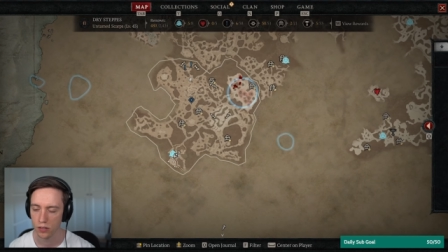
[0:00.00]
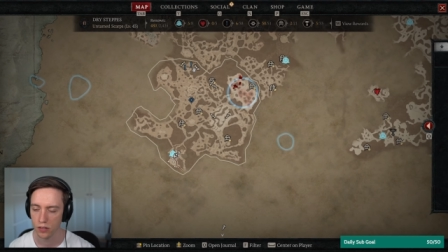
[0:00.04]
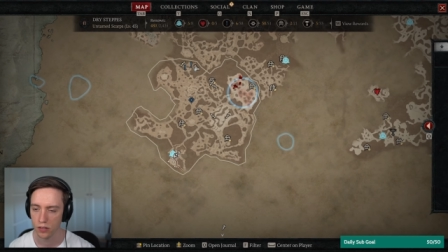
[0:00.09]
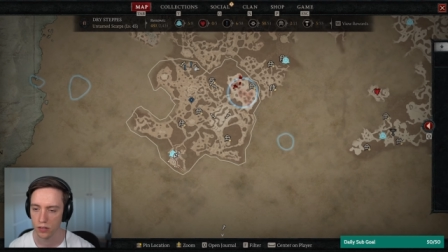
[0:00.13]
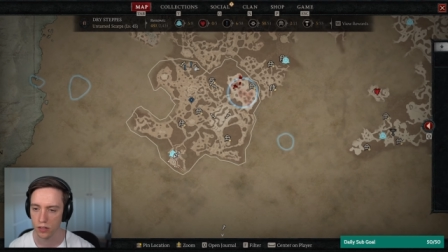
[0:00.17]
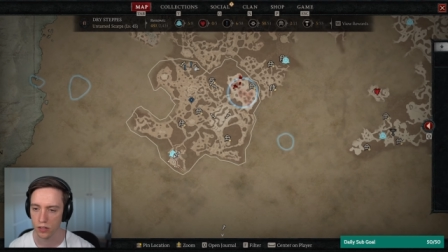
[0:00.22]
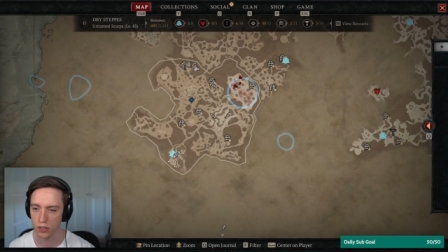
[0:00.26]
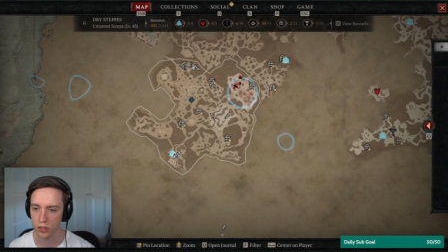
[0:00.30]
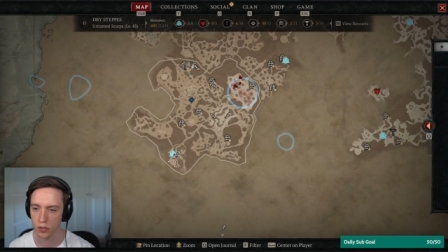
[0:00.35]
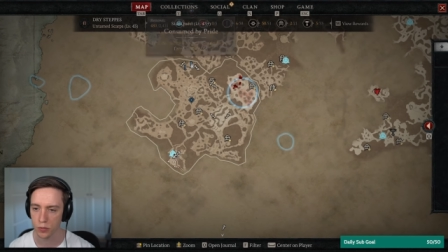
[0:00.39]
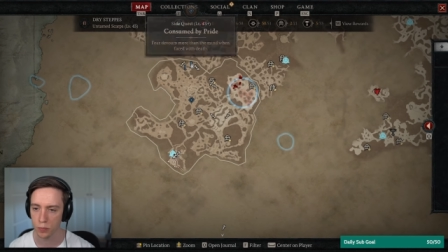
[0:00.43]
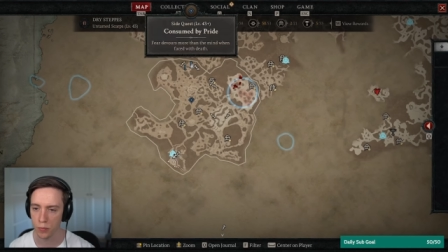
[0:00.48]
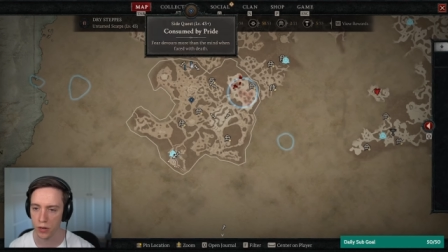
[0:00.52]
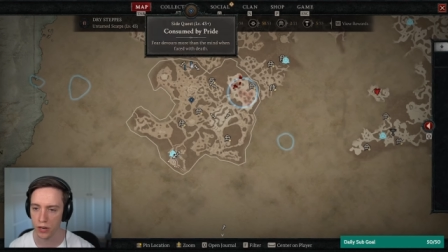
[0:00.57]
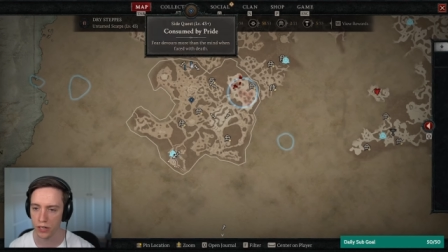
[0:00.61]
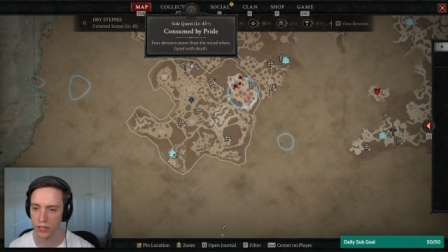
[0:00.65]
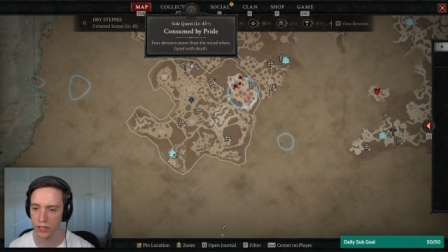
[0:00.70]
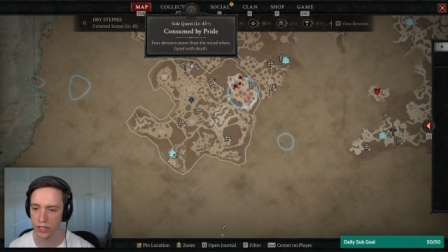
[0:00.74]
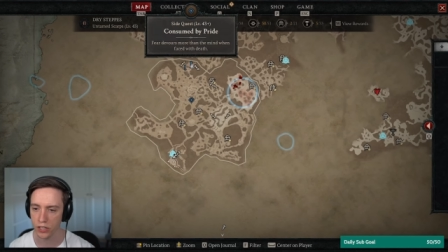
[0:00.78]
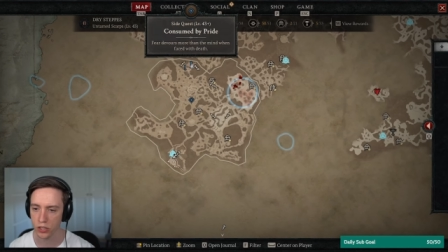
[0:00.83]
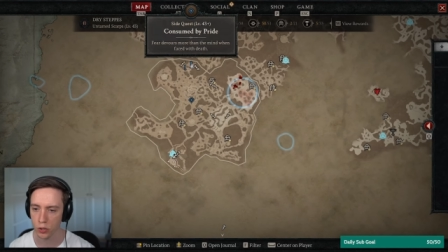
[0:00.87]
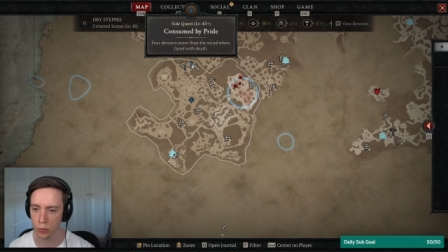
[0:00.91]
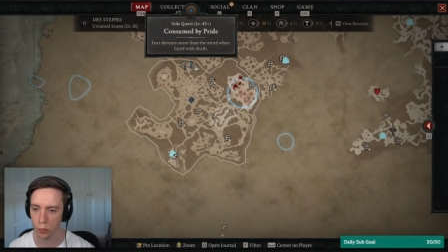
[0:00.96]
There's
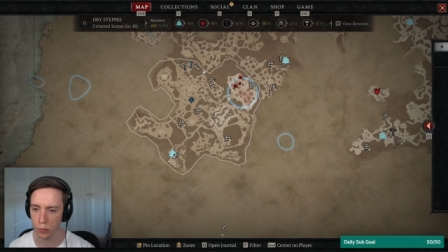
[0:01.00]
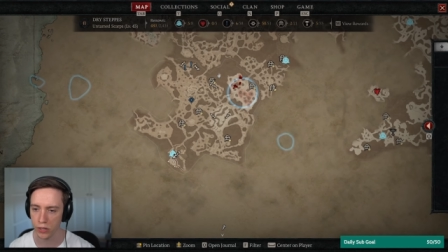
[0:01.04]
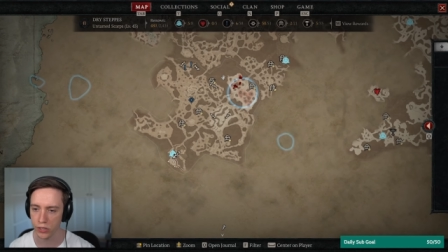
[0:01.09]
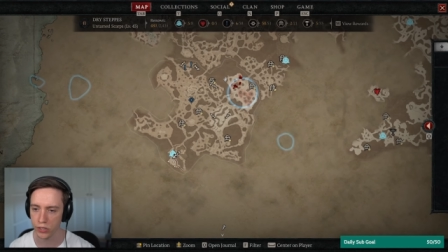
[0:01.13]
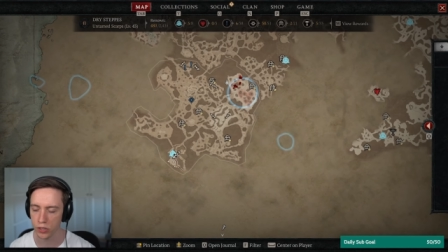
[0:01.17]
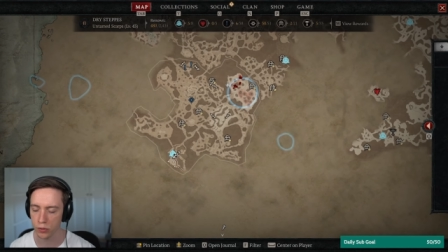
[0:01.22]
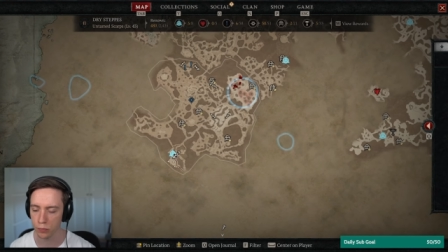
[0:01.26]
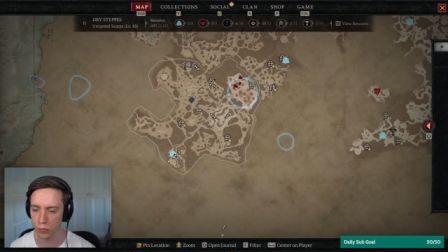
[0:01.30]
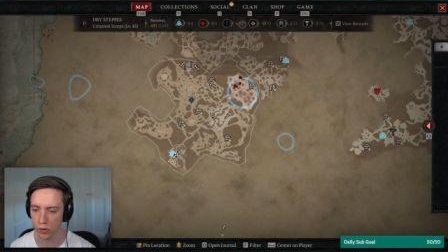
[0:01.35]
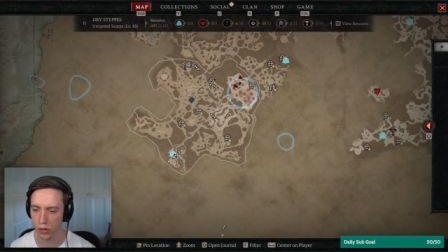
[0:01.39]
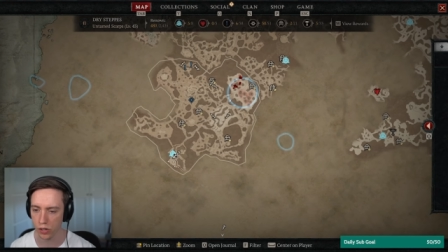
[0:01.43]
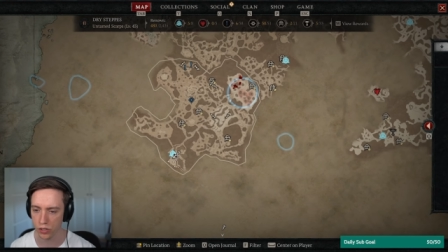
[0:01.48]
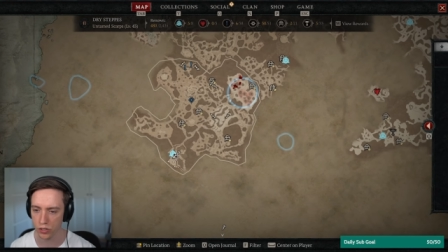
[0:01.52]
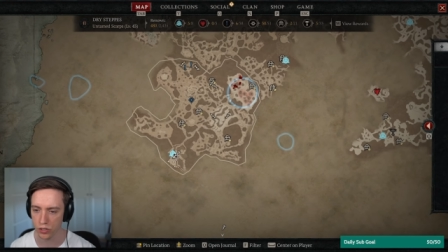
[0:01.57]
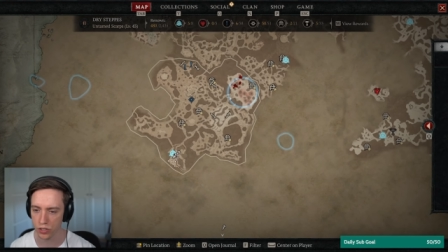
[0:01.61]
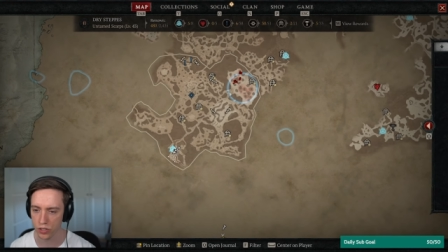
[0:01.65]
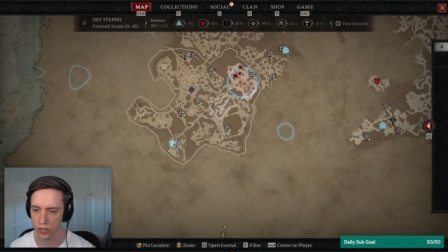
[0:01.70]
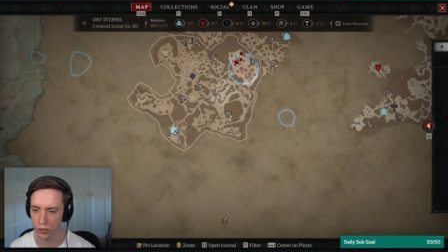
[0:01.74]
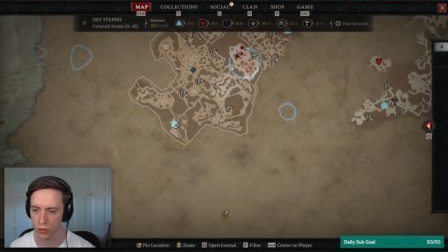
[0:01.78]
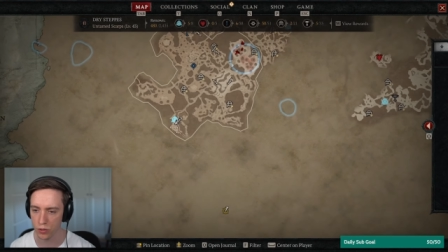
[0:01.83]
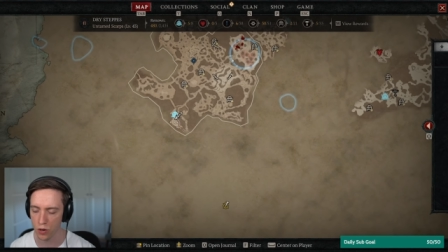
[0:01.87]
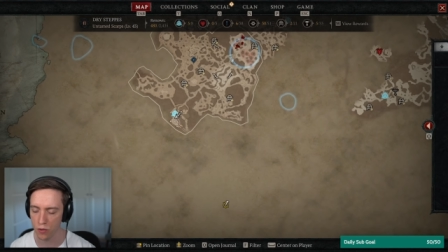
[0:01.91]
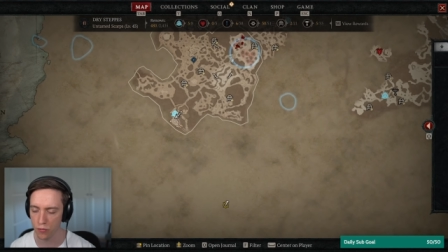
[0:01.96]
many exclamation marks
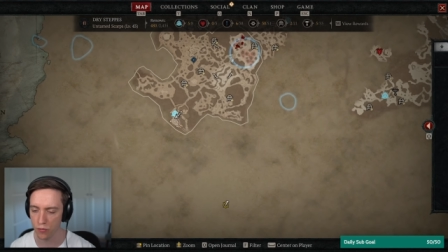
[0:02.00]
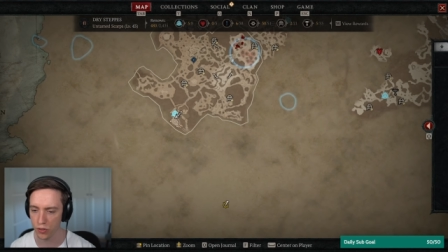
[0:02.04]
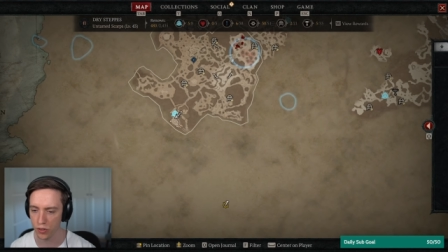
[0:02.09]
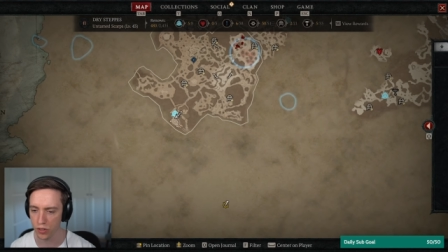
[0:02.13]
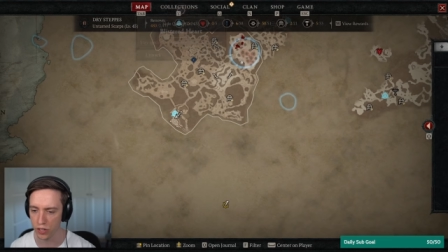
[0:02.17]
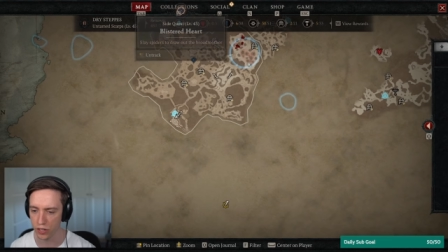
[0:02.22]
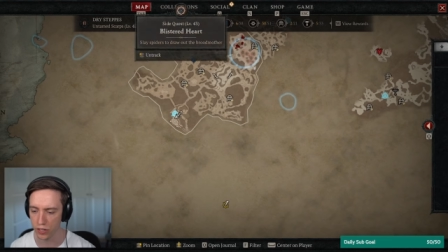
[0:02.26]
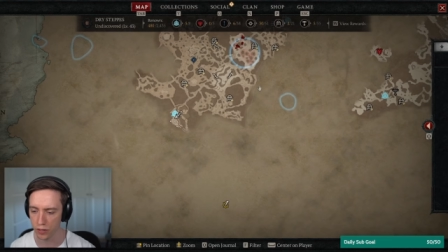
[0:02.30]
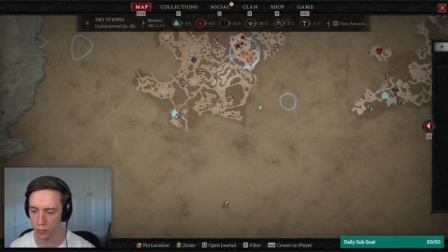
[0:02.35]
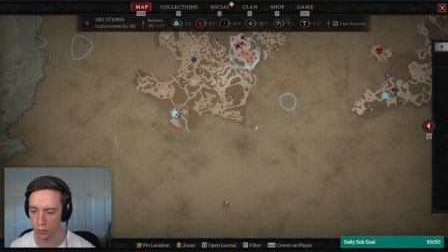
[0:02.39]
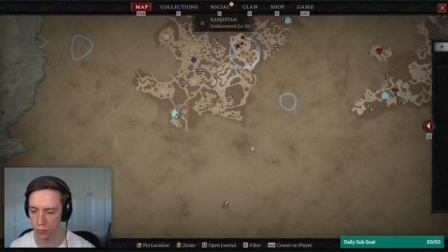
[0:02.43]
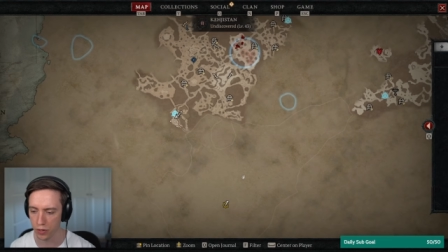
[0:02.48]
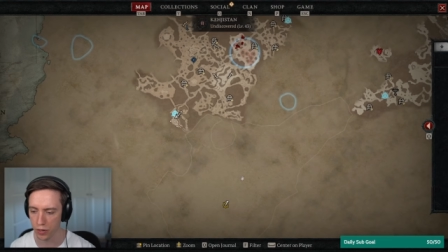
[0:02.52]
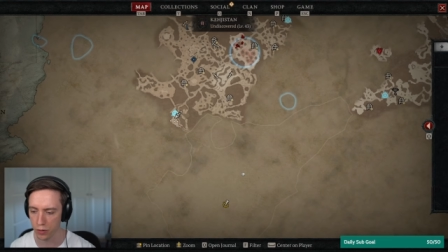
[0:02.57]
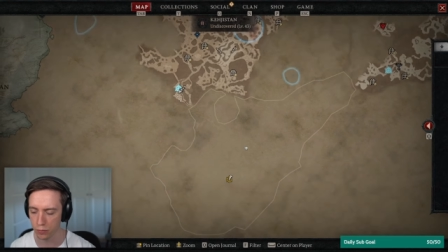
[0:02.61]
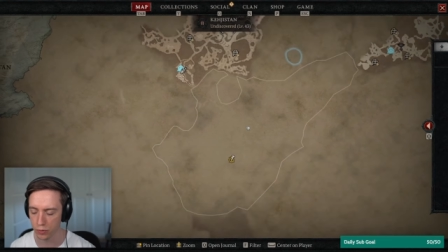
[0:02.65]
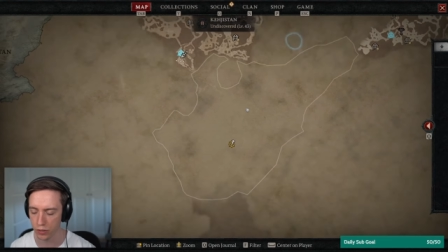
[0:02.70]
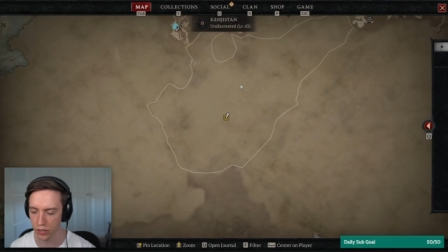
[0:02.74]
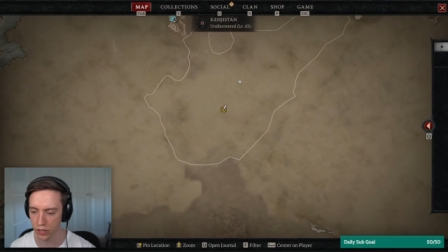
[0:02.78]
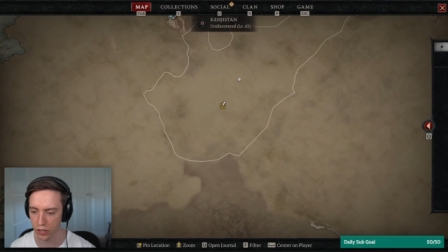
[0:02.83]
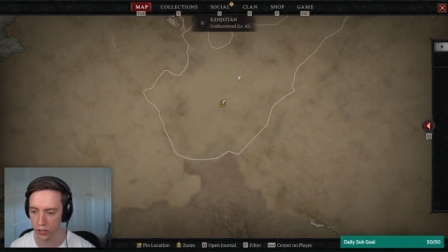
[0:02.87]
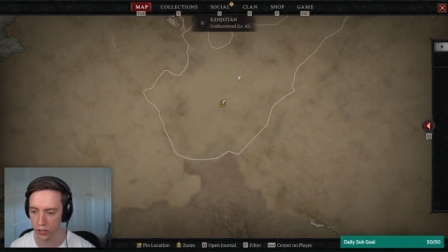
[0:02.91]
still over there, but I'm gonna